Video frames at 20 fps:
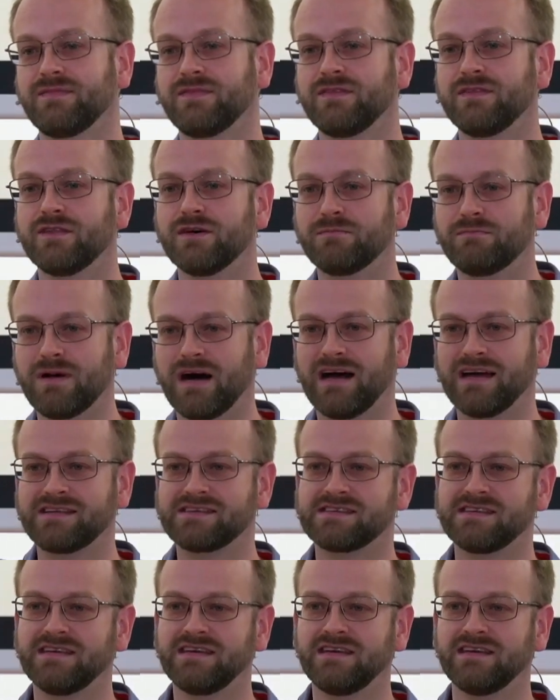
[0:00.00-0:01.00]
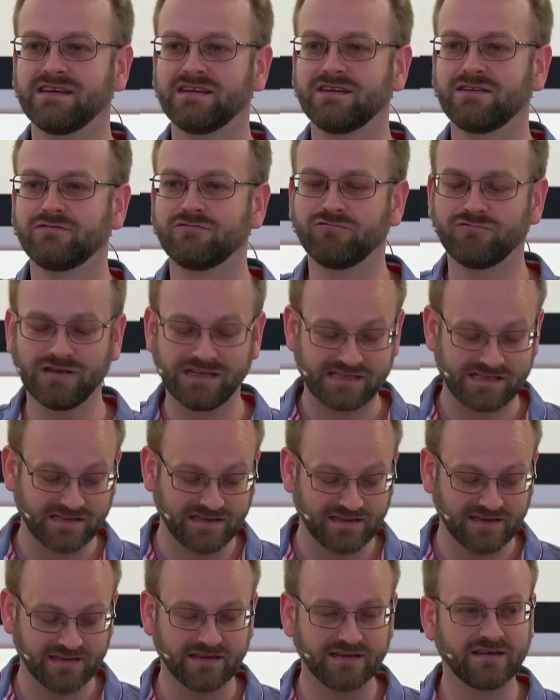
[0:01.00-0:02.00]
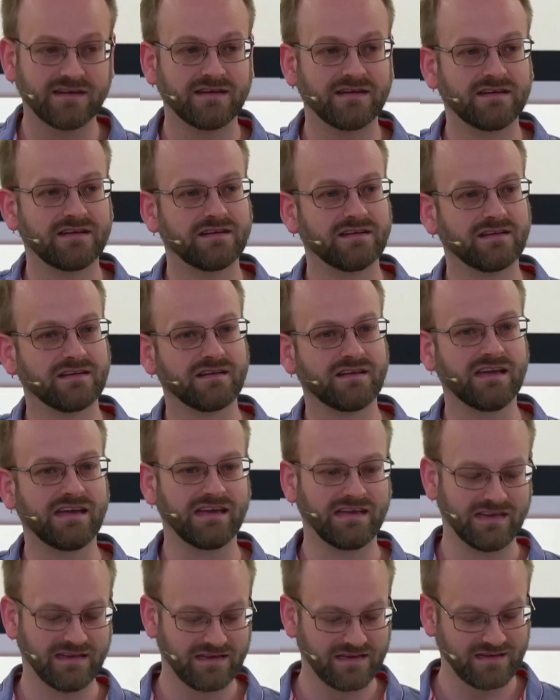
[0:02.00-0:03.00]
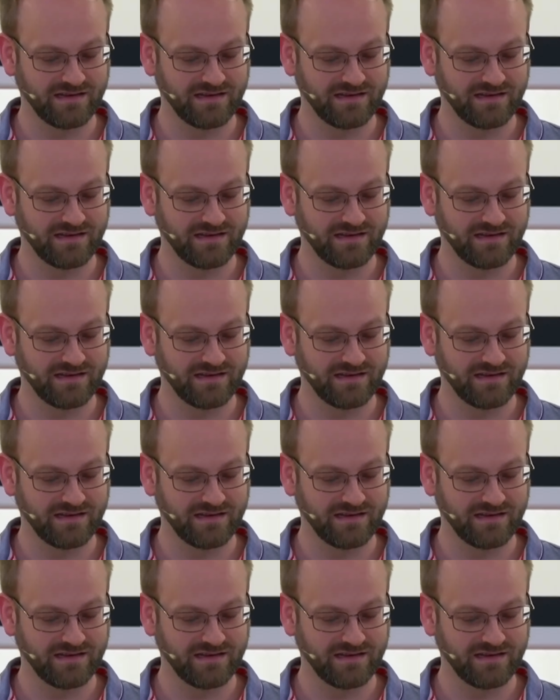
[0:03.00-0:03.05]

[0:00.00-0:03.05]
the mighty risen King,